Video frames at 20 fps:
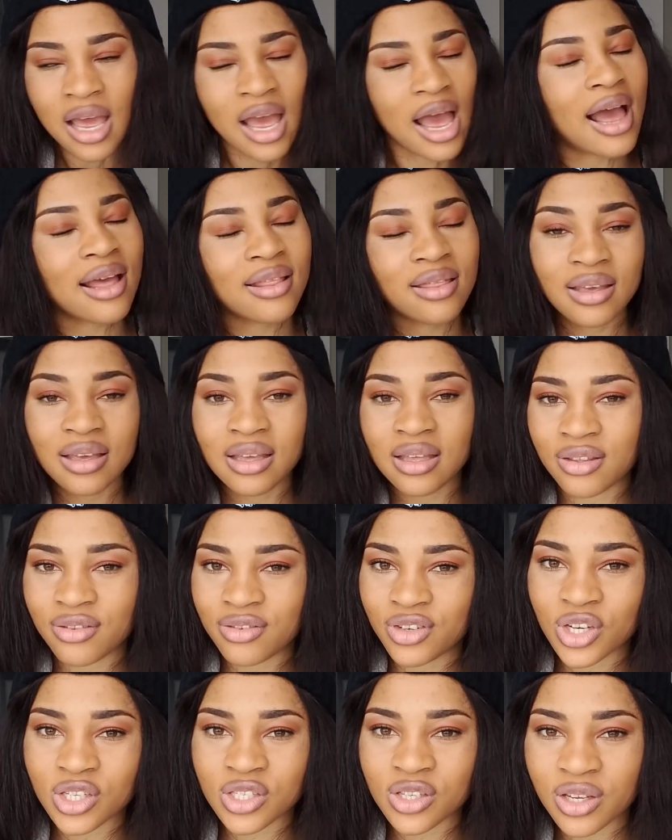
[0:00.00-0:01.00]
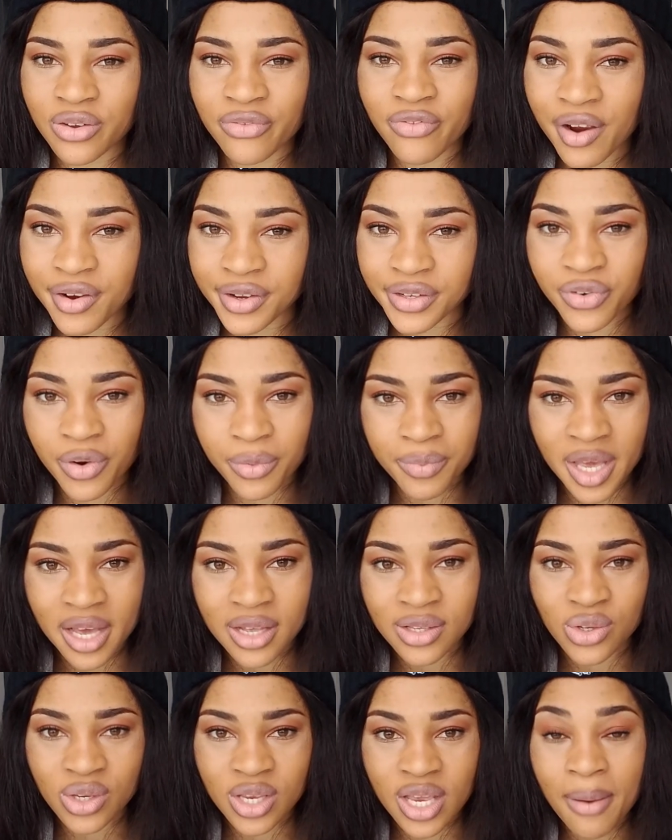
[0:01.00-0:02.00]
I think it varies from year
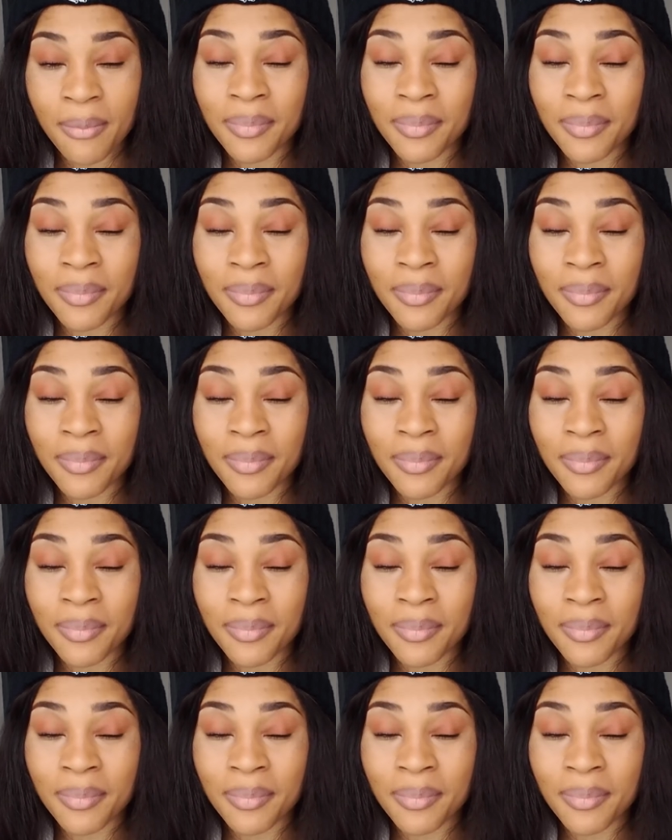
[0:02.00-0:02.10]
to year.